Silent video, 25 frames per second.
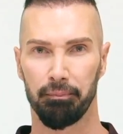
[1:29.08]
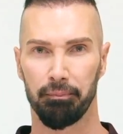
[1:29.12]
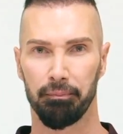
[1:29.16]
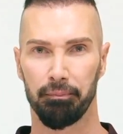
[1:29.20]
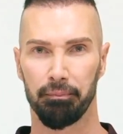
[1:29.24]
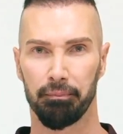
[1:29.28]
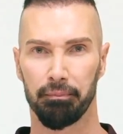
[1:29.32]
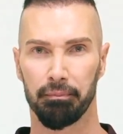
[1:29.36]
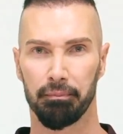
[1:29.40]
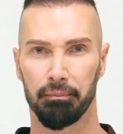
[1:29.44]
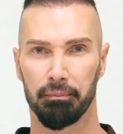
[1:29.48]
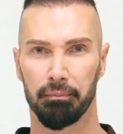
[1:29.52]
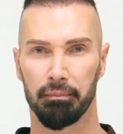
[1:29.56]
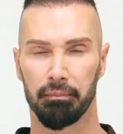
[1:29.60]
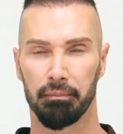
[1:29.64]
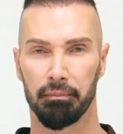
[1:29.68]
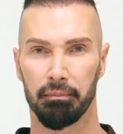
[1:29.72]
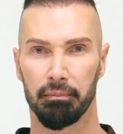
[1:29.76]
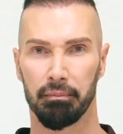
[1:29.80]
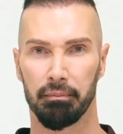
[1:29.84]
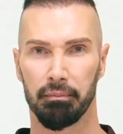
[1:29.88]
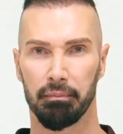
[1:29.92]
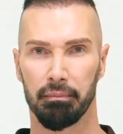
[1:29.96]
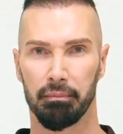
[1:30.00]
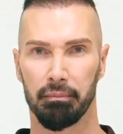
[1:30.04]

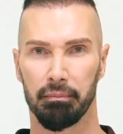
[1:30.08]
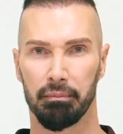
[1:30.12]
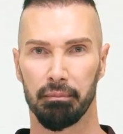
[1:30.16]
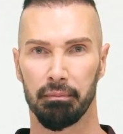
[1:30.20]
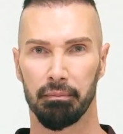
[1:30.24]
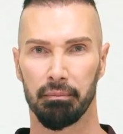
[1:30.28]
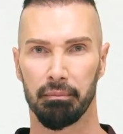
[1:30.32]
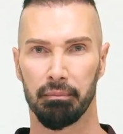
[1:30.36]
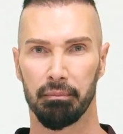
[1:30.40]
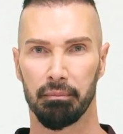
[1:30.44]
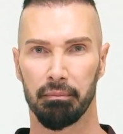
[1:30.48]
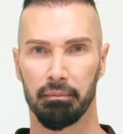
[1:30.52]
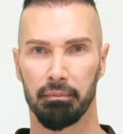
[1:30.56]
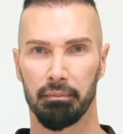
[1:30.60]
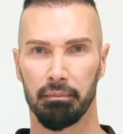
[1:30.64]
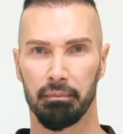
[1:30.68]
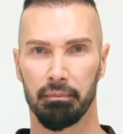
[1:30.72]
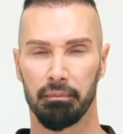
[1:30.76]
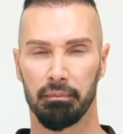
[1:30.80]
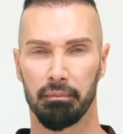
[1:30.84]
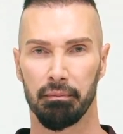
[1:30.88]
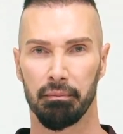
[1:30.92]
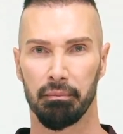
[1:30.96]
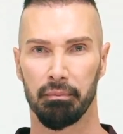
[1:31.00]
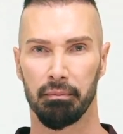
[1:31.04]

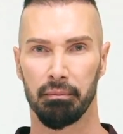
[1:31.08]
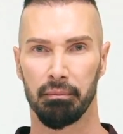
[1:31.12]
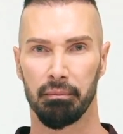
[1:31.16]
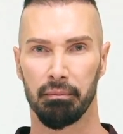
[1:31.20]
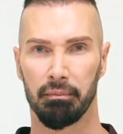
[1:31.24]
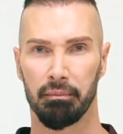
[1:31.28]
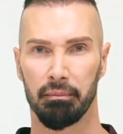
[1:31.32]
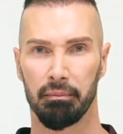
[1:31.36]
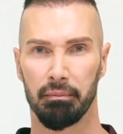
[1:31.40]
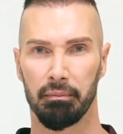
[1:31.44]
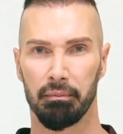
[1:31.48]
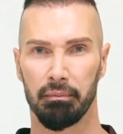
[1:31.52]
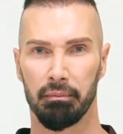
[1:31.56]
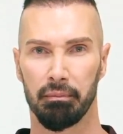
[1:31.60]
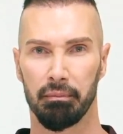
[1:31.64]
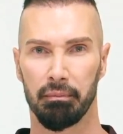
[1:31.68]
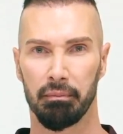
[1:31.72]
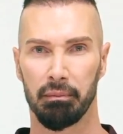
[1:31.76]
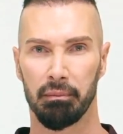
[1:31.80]
(silence)